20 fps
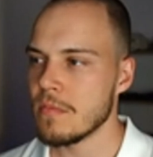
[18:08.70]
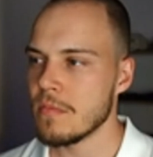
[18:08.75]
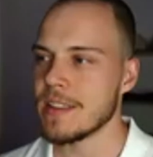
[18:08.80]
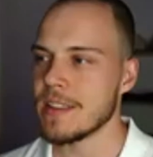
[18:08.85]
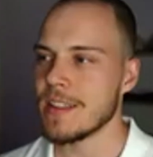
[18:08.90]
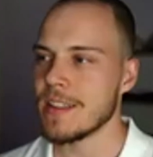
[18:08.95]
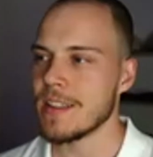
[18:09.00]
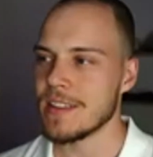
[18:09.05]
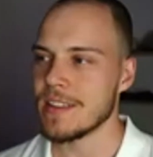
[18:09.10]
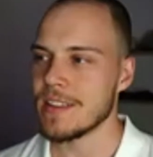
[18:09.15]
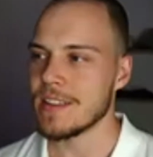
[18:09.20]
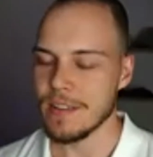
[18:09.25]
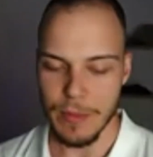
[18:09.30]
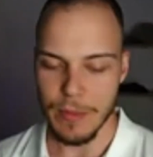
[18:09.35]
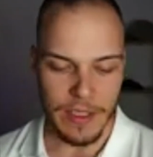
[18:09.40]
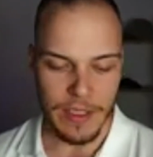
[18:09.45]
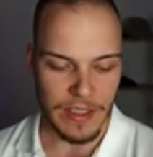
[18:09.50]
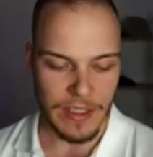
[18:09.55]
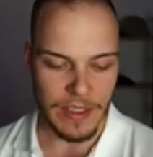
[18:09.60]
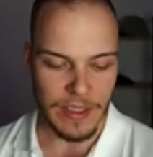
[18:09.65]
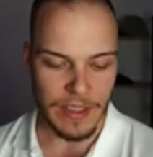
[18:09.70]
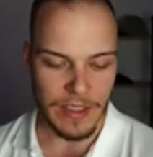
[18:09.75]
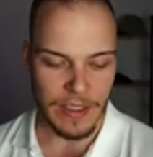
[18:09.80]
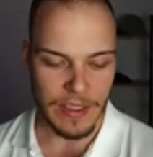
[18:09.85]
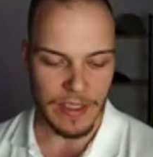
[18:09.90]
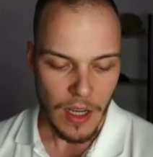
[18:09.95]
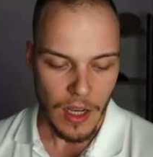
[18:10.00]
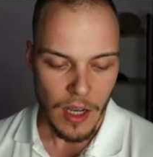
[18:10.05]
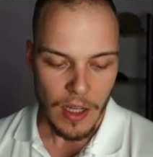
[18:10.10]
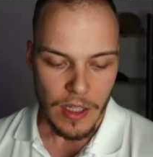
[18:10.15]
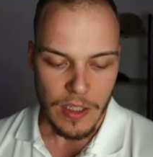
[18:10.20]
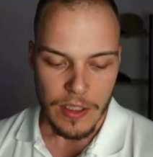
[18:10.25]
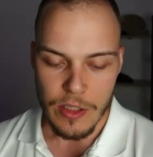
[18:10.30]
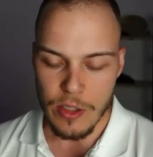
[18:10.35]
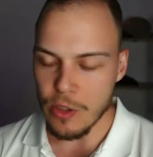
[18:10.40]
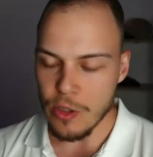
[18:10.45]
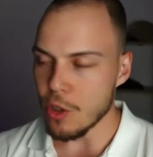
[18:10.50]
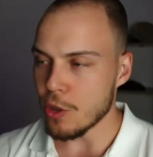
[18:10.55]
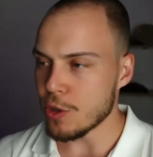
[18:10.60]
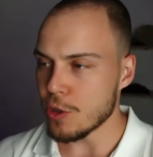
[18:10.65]
sense. Makes sense.
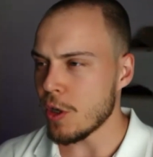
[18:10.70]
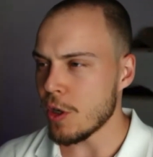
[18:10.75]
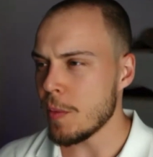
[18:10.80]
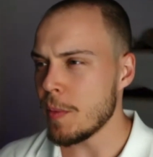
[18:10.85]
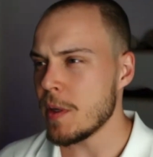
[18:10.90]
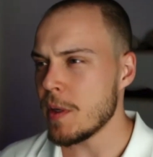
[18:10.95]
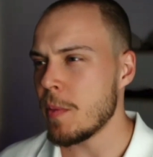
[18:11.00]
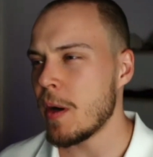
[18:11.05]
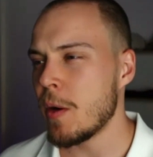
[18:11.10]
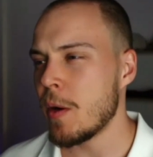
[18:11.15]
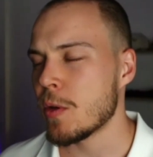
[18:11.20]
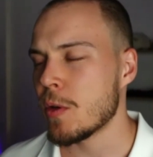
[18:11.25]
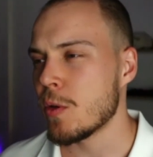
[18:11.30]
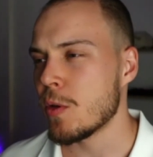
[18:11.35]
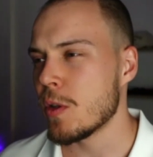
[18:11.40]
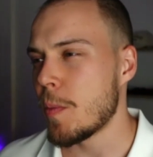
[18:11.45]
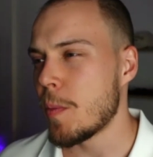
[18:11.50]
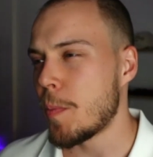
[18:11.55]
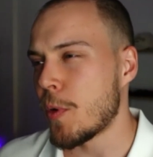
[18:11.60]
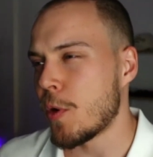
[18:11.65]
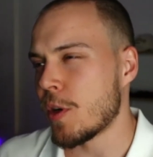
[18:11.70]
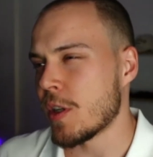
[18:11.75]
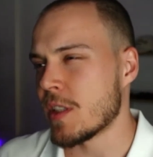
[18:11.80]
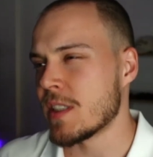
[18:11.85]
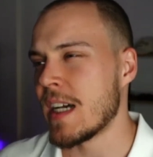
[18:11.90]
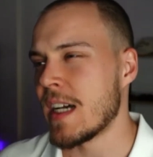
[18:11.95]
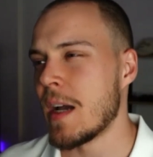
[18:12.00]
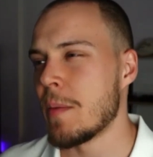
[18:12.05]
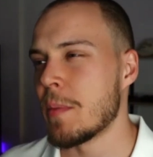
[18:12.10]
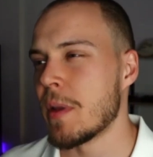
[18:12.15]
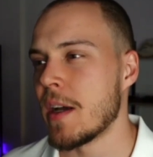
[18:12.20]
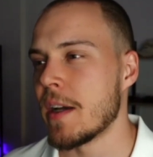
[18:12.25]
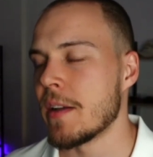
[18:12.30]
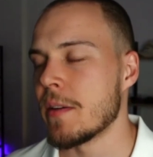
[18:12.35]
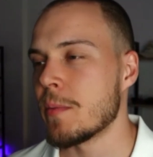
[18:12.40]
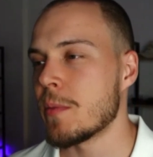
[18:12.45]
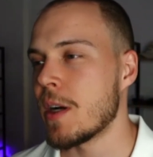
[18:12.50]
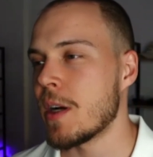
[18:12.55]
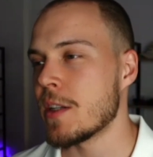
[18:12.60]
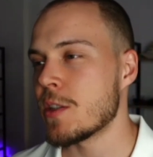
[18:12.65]
So talk a bit about the product timeline,
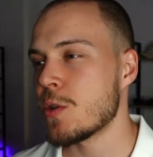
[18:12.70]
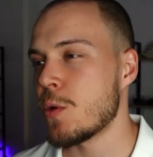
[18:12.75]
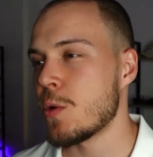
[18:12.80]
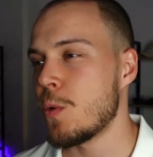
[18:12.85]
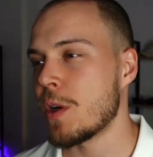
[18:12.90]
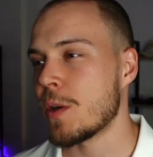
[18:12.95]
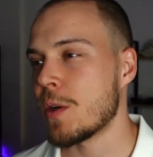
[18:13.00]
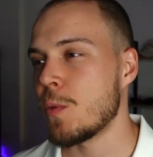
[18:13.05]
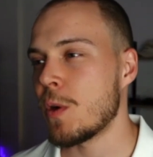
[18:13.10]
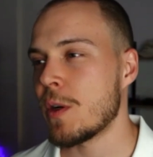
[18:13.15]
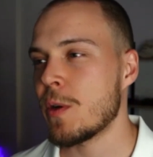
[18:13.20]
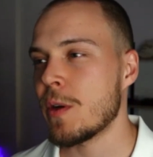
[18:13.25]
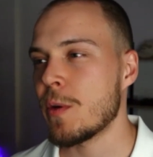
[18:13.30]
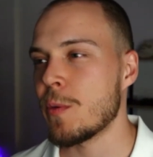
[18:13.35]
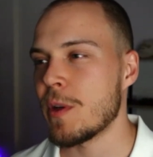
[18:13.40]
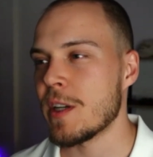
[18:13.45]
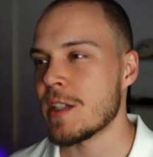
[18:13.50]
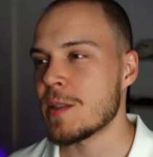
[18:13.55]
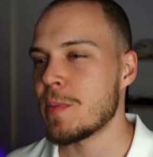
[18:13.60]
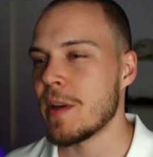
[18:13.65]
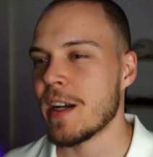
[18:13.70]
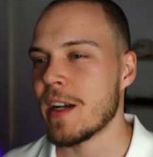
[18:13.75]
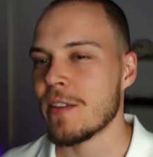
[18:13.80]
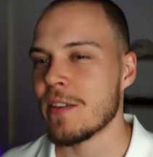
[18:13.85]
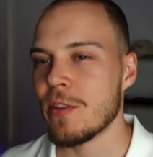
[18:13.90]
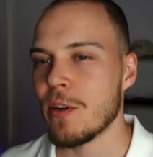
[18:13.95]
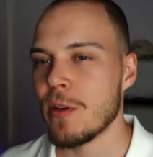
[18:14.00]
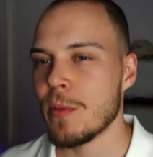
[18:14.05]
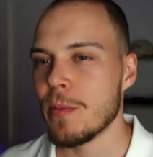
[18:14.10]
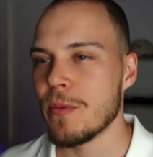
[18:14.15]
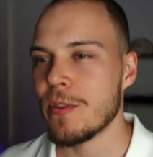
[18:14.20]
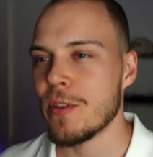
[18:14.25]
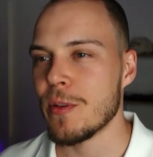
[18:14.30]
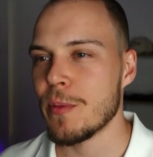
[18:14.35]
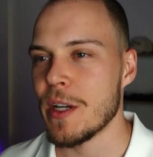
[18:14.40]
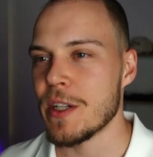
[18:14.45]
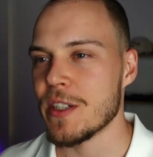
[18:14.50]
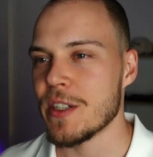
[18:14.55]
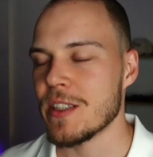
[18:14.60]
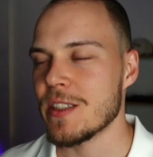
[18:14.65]
right? So what can we expect from
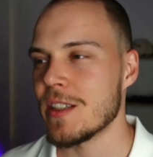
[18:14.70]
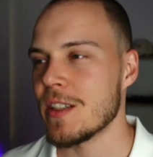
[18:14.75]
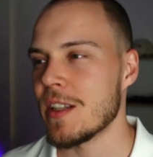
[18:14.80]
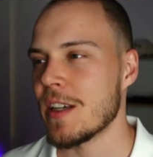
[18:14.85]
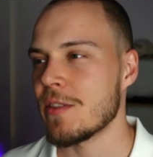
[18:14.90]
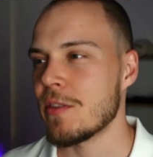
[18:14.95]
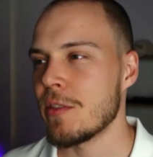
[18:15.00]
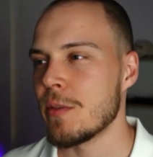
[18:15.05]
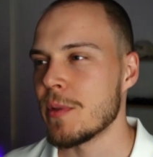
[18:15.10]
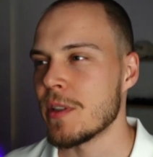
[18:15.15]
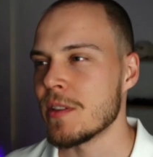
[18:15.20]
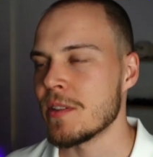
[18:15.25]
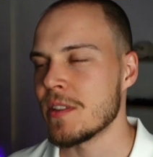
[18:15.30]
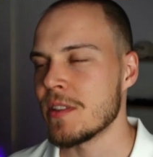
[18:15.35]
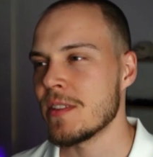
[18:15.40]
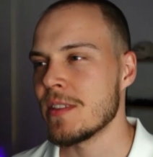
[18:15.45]
Ajax in the next few months?